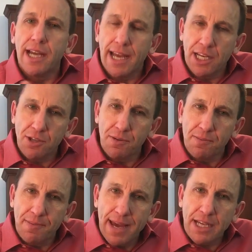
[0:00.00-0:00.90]
and you
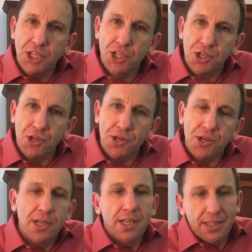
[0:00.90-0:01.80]
make
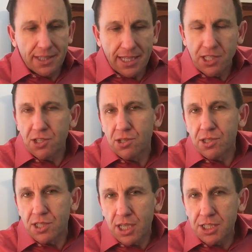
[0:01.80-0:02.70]
sure that
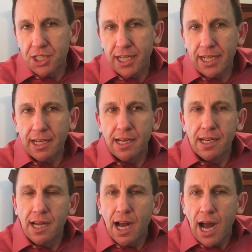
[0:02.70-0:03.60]
you're touching
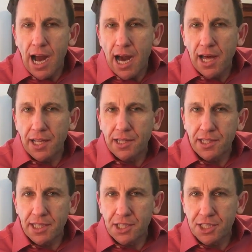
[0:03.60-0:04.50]
on
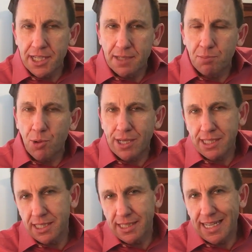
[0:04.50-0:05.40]
the agenda
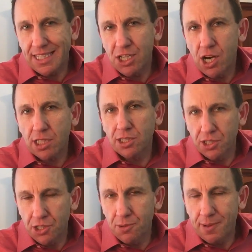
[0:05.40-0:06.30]
points that they talk
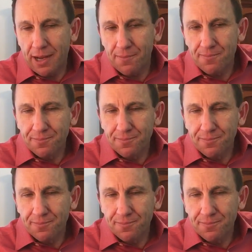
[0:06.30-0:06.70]
to you about.